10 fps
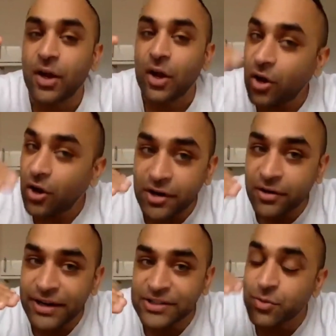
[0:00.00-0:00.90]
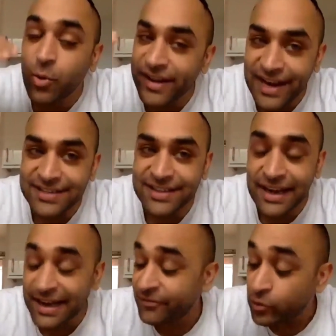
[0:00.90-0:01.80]
A lot of cricketers want to get to that
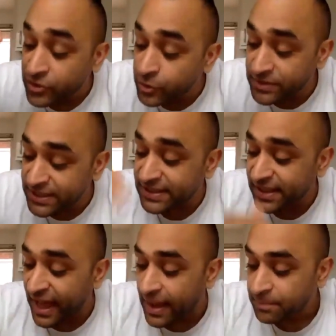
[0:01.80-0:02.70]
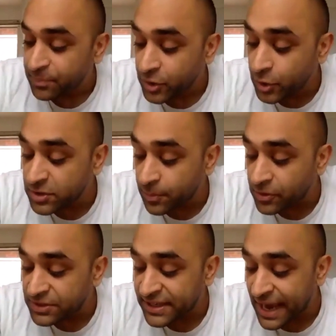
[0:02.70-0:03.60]
level. You did that. You was
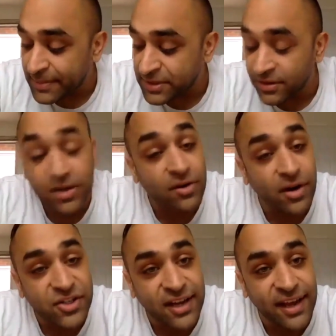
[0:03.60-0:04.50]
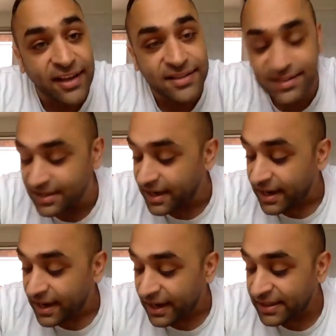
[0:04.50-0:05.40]
appointed the captain of the Karachi Kings
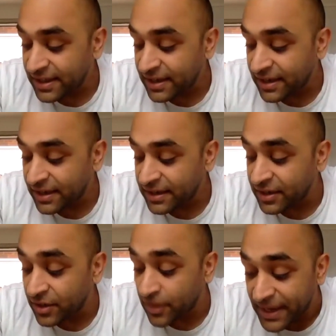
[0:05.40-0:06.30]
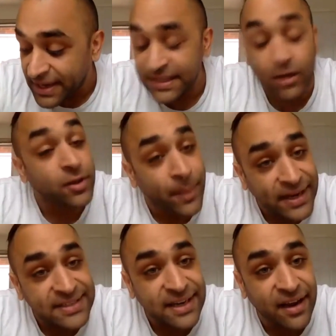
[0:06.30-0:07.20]
in the PSL, the
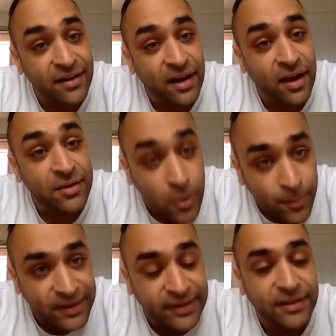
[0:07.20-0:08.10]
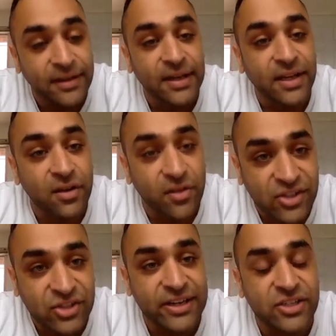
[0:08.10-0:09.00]
Pakistan Super League.
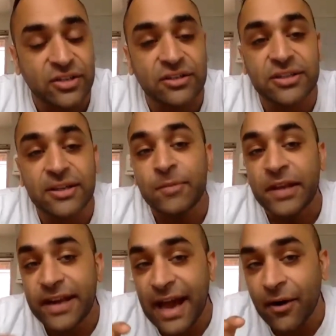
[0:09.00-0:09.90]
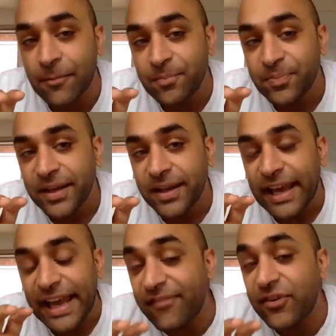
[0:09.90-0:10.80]
Congratulations. Now,
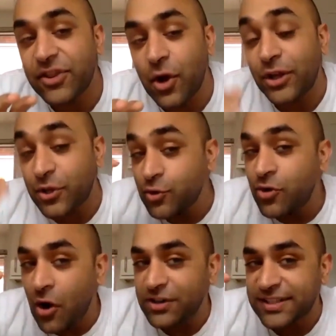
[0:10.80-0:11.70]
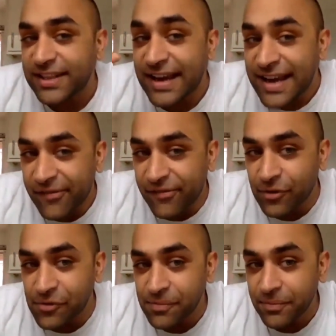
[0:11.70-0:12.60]
even though that you got to that
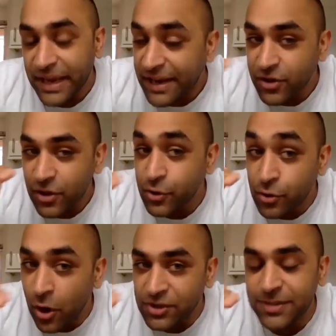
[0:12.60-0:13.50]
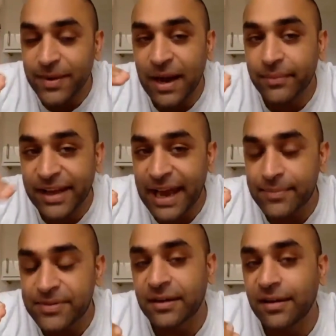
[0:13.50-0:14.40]
level, even though you got to become the
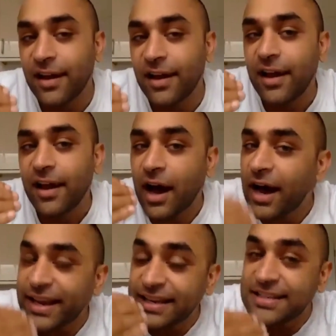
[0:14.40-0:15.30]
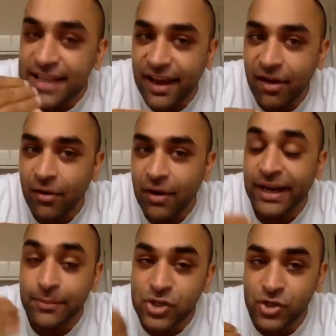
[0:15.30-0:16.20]
captain, I can tell, and
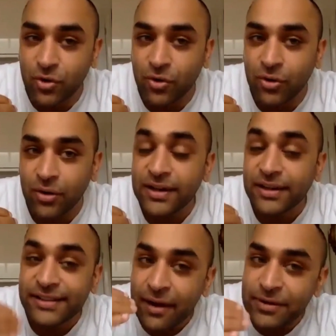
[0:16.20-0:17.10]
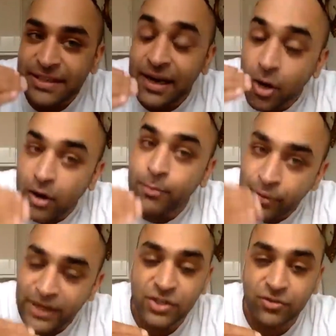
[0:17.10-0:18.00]
I'm sure there is a lot of
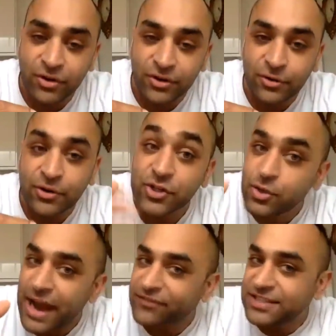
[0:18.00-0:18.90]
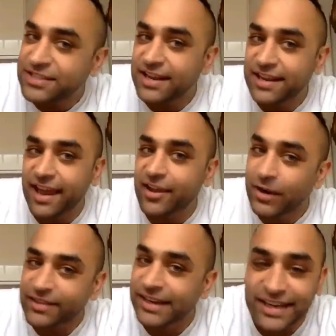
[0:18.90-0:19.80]
pressure on you, because you have to take care. You're
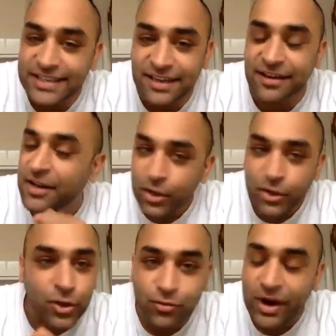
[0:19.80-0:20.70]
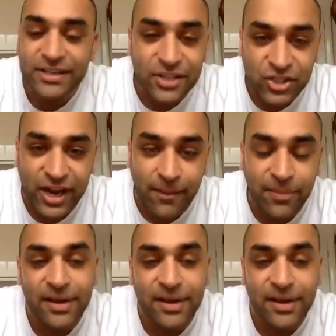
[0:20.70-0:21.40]
like the leader. You're riding the ship.